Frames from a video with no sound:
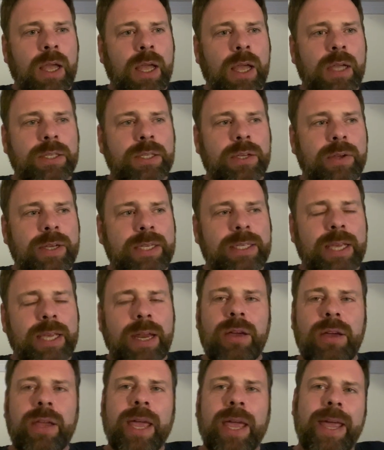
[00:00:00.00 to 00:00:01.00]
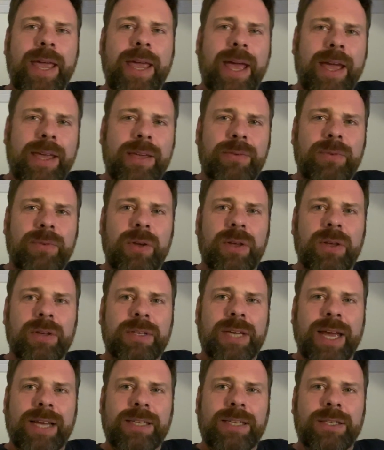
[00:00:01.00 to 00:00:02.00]
So he said, okay, yeah, you've got your
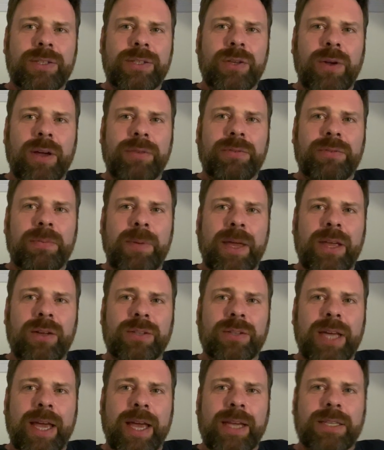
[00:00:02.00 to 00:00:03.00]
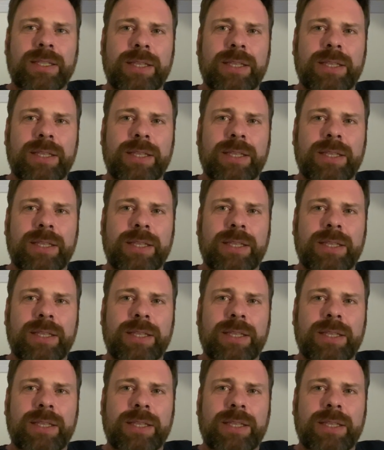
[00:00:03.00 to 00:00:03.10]
taxes. You have to pay your tax.